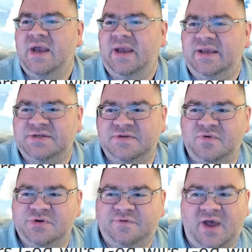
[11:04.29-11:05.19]
he says in
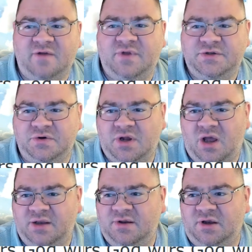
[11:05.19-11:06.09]
verse 5 let your
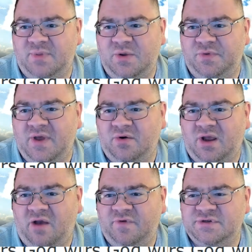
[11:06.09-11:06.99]
conduct be without
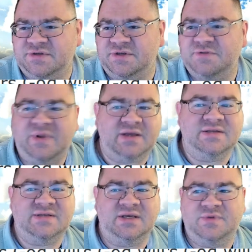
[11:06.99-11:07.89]
covetousness be
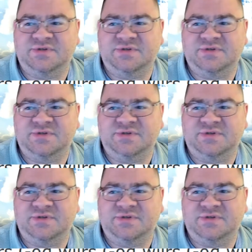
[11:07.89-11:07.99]
content